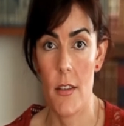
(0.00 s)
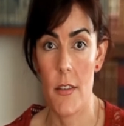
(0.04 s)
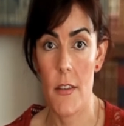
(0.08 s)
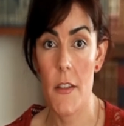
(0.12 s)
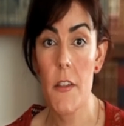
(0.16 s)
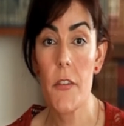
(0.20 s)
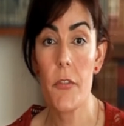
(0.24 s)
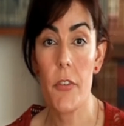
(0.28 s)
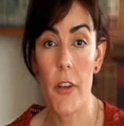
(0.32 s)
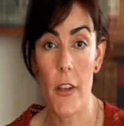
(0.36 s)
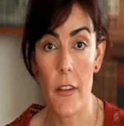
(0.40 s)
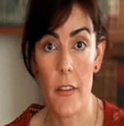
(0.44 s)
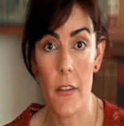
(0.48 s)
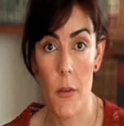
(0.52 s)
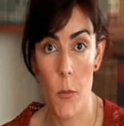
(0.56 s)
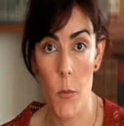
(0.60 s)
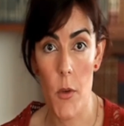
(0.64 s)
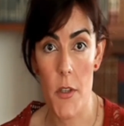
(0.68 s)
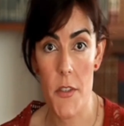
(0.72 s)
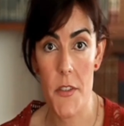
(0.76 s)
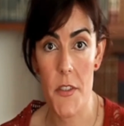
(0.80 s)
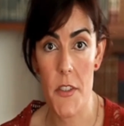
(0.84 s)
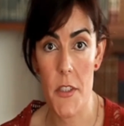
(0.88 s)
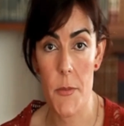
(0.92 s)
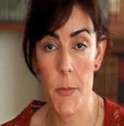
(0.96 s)
This finding
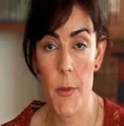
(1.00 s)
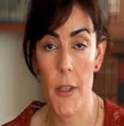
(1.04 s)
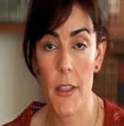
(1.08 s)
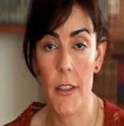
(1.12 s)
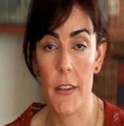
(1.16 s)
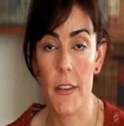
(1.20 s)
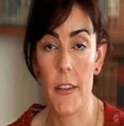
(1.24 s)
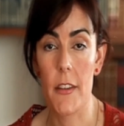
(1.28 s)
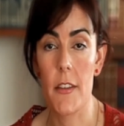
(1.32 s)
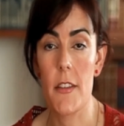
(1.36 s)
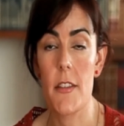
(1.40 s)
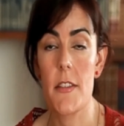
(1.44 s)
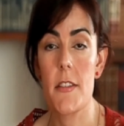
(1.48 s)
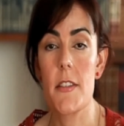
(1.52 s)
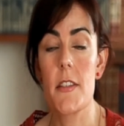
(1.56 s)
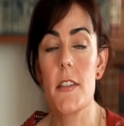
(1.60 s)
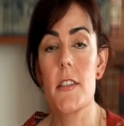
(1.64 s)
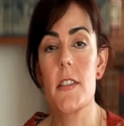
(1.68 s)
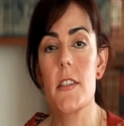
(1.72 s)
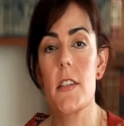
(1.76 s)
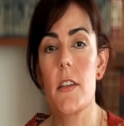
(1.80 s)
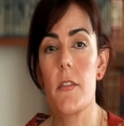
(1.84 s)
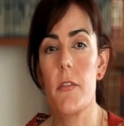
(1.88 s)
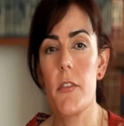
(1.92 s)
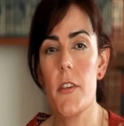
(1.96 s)
was expected,
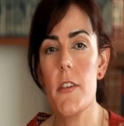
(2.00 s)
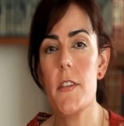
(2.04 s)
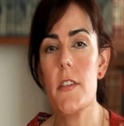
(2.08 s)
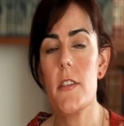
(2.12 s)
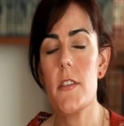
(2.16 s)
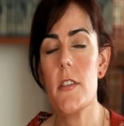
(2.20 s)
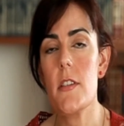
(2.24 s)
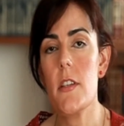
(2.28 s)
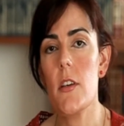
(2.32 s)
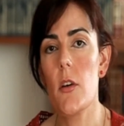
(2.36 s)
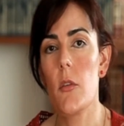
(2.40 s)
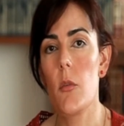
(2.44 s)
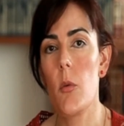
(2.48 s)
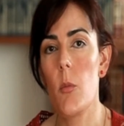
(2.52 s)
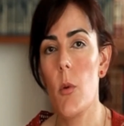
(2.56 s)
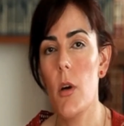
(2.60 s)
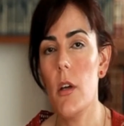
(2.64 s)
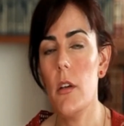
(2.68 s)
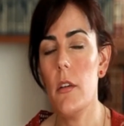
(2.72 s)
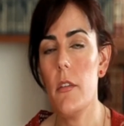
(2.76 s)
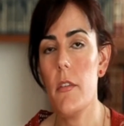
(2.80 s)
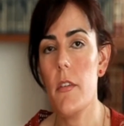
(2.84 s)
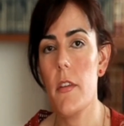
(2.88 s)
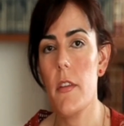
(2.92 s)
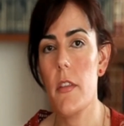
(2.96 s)
since the deficiency of
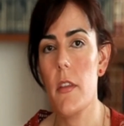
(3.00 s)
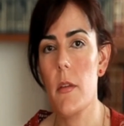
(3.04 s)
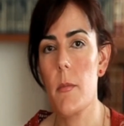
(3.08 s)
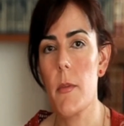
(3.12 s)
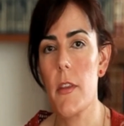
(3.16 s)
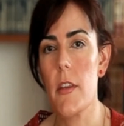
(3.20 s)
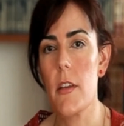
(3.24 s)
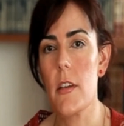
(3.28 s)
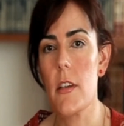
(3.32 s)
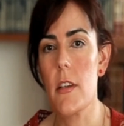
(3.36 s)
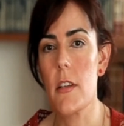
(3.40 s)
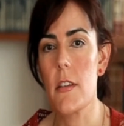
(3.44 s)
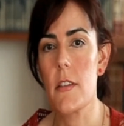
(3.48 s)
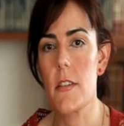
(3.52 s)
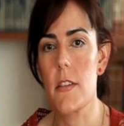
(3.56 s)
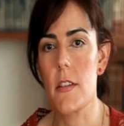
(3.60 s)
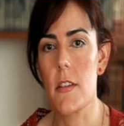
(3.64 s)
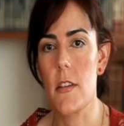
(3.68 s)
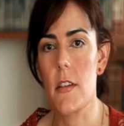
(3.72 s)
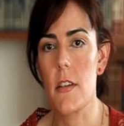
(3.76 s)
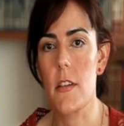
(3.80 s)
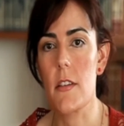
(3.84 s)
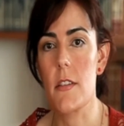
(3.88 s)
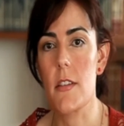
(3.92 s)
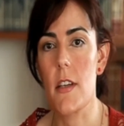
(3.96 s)
one of the thymidylate
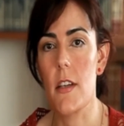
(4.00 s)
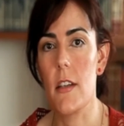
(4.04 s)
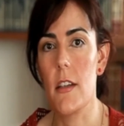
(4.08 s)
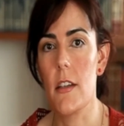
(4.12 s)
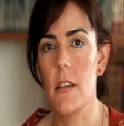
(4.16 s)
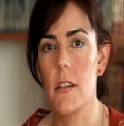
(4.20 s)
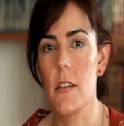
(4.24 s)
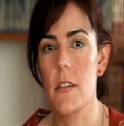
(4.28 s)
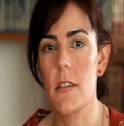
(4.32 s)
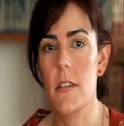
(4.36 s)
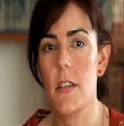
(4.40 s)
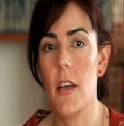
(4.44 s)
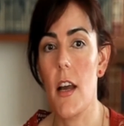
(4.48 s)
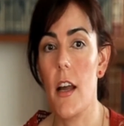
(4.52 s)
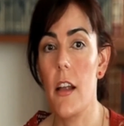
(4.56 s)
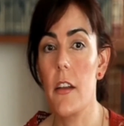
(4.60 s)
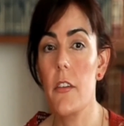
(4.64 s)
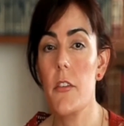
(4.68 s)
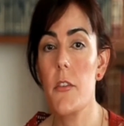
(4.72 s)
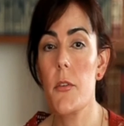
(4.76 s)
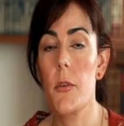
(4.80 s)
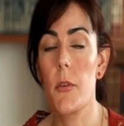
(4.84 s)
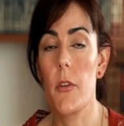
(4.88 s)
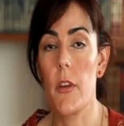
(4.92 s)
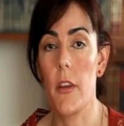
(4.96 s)
synthase alleles
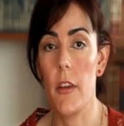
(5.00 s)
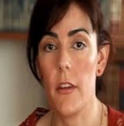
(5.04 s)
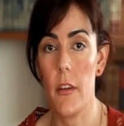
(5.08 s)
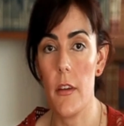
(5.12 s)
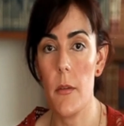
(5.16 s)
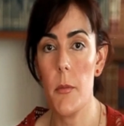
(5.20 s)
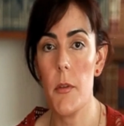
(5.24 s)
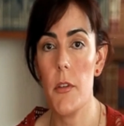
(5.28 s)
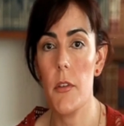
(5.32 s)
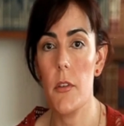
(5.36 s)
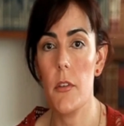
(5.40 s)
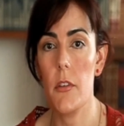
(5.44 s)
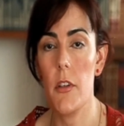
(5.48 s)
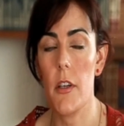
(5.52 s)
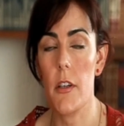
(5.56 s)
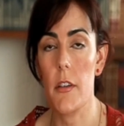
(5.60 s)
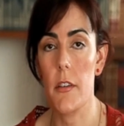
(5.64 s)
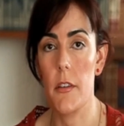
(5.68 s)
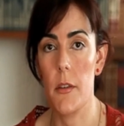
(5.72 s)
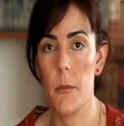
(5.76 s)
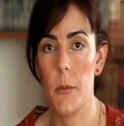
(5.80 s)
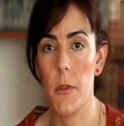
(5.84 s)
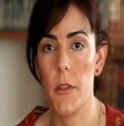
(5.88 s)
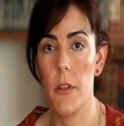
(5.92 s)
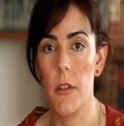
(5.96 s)
adds to the inhibitory
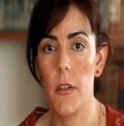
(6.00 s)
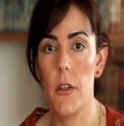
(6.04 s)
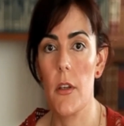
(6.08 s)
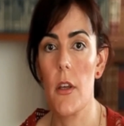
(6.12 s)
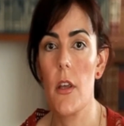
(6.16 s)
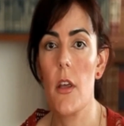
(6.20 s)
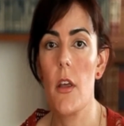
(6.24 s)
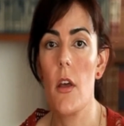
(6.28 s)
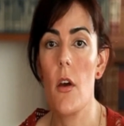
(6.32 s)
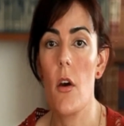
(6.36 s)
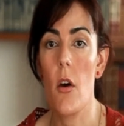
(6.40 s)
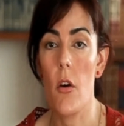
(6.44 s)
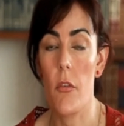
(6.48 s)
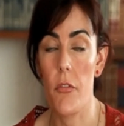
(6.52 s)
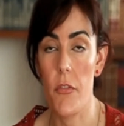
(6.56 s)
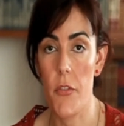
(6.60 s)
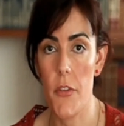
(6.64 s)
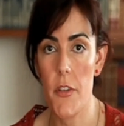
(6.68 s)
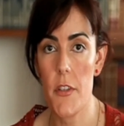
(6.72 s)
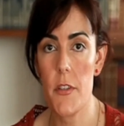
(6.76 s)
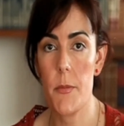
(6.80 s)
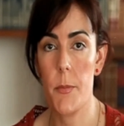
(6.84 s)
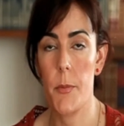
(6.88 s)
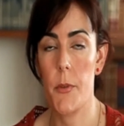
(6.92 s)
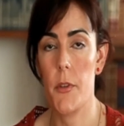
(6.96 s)
activity of
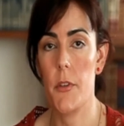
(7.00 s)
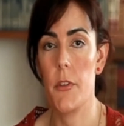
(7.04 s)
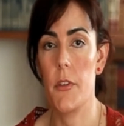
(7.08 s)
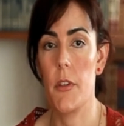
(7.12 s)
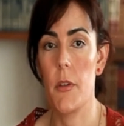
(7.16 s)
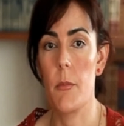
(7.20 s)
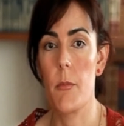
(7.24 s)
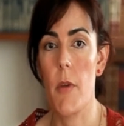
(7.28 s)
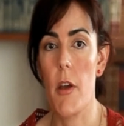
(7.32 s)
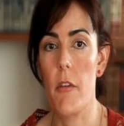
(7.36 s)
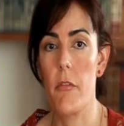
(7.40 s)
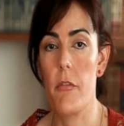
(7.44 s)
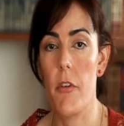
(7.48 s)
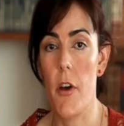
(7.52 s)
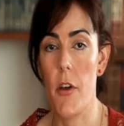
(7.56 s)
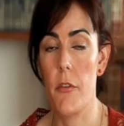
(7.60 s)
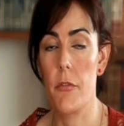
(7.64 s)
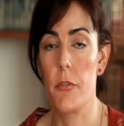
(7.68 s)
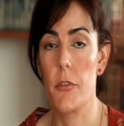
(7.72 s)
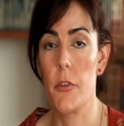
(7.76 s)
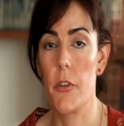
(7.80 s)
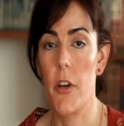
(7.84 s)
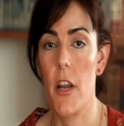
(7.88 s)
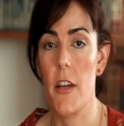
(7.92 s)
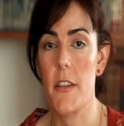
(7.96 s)
this protein by
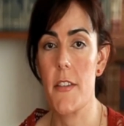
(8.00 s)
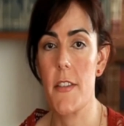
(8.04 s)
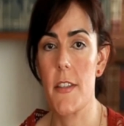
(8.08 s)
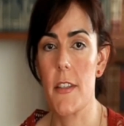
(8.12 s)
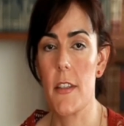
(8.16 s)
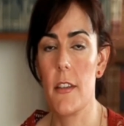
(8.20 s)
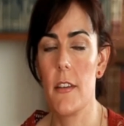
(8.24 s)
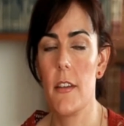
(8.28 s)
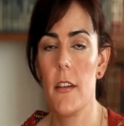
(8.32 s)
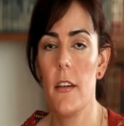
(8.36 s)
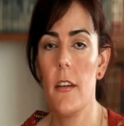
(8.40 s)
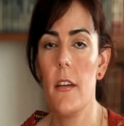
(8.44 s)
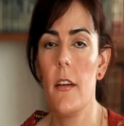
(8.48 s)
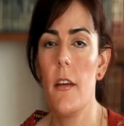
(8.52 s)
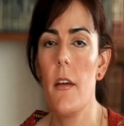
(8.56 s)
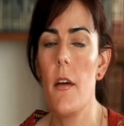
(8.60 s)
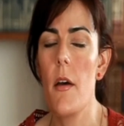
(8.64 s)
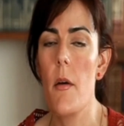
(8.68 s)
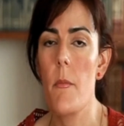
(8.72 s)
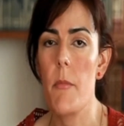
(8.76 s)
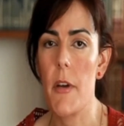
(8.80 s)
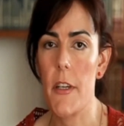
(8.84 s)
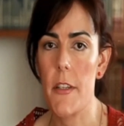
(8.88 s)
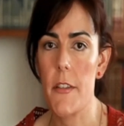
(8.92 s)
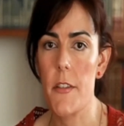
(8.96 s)
5-Fluorouracil,
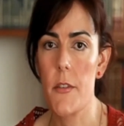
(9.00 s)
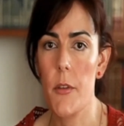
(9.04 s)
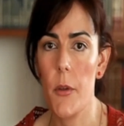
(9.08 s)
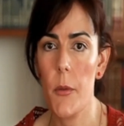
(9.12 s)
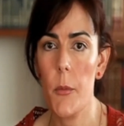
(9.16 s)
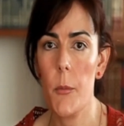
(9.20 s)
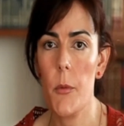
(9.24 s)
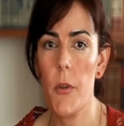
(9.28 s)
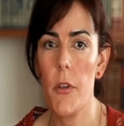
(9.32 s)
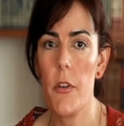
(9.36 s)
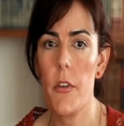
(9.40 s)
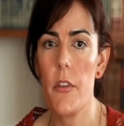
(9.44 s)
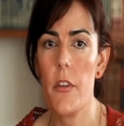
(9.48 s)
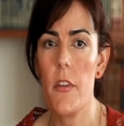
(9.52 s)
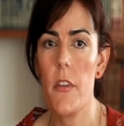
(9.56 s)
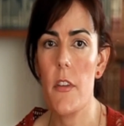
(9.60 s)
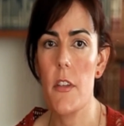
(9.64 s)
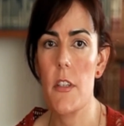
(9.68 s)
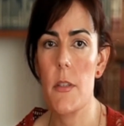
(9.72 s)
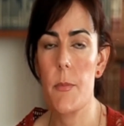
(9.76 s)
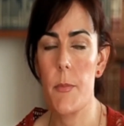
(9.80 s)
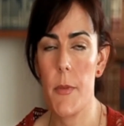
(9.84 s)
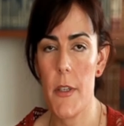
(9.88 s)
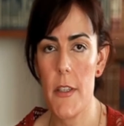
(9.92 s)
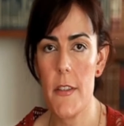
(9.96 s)
but is noteworthy
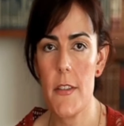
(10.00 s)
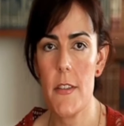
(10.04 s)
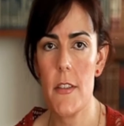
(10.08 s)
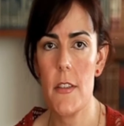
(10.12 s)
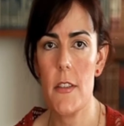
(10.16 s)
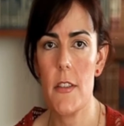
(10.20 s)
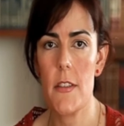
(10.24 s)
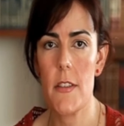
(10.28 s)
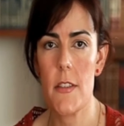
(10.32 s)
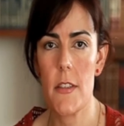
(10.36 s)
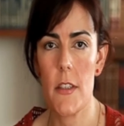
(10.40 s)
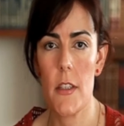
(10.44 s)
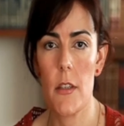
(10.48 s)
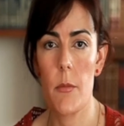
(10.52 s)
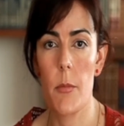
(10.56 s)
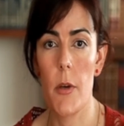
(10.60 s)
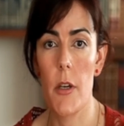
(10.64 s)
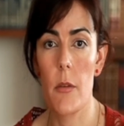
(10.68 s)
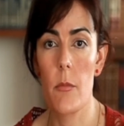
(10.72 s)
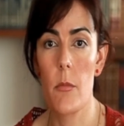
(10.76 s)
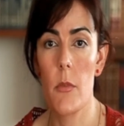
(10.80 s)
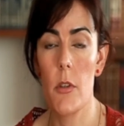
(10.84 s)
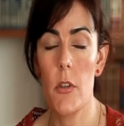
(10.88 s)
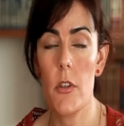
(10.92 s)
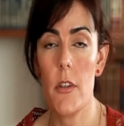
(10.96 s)
this patient exceeds by
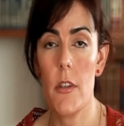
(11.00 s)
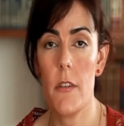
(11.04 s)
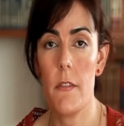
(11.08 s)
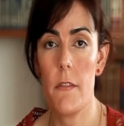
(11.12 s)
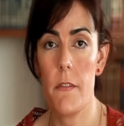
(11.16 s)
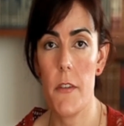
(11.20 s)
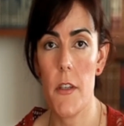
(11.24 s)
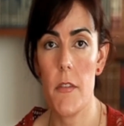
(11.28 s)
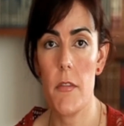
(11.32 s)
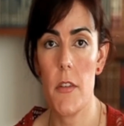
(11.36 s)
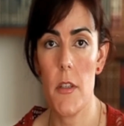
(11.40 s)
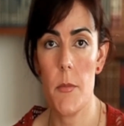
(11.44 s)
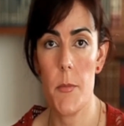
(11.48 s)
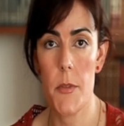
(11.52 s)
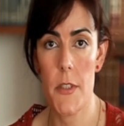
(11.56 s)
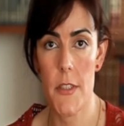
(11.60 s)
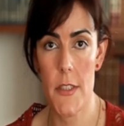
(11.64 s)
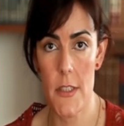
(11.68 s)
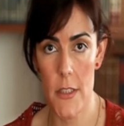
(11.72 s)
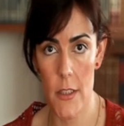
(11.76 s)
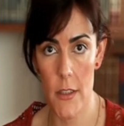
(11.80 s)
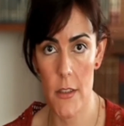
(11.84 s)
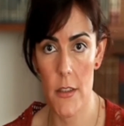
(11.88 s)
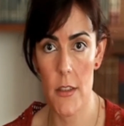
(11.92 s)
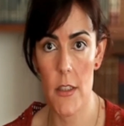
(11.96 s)
more than
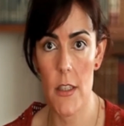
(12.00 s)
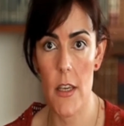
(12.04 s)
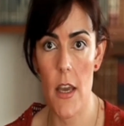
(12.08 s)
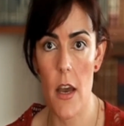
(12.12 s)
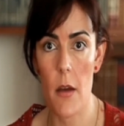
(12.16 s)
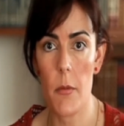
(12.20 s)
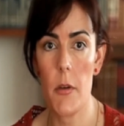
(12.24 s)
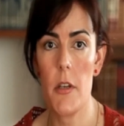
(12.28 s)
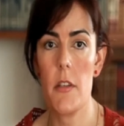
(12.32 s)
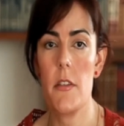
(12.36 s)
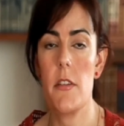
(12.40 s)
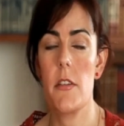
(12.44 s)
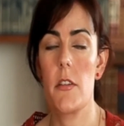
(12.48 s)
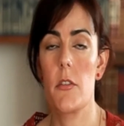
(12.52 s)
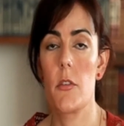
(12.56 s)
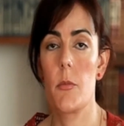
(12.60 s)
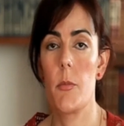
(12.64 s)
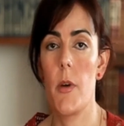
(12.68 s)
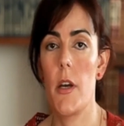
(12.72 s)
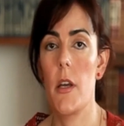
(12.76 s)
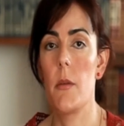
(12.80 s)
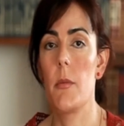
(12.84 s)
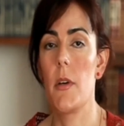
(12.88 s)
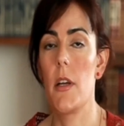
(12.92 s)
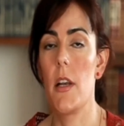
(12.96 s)
50% the average
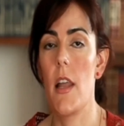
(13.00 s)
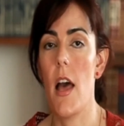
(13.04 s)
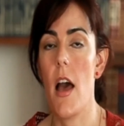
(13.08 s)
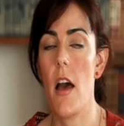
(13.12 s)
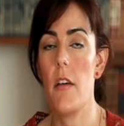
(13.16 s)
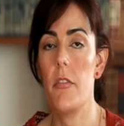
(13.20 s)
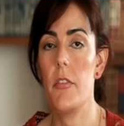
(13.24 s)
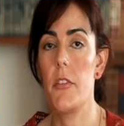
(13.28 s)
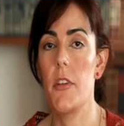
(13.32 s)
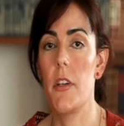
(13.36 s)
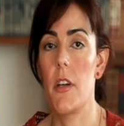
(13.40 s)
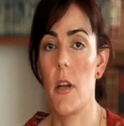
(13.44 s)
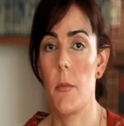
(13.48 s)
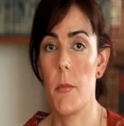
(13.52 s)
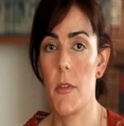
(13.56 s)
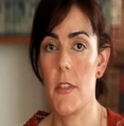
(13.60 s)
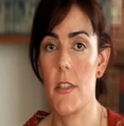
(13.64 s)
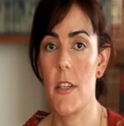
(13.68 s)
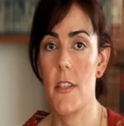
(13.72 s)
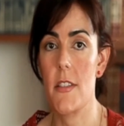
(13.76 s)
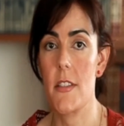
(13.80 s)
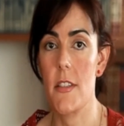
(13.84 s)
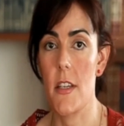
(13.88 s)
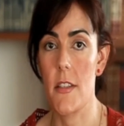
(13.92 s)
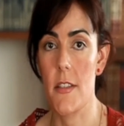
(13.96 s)
survival after a
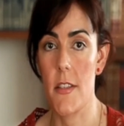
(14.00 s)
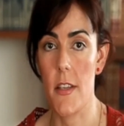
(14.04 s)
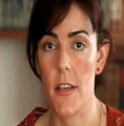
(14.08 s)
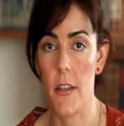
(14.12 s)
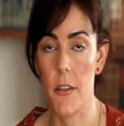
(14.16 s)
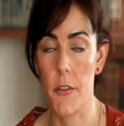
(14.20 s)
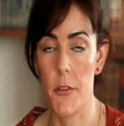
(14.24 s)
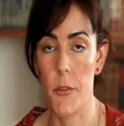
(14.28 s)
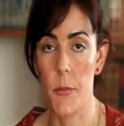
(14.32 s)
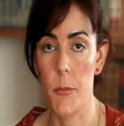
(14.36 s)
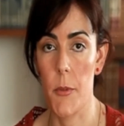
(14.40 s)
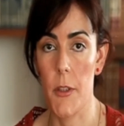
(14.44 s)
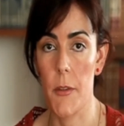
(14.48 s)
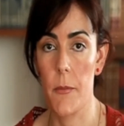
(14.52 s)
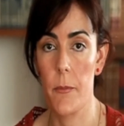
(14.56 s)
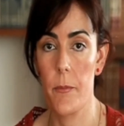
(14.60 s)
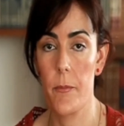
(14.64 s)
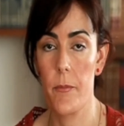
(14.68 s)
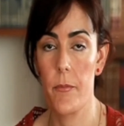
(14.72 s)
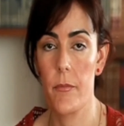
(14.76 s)
metastasectomy.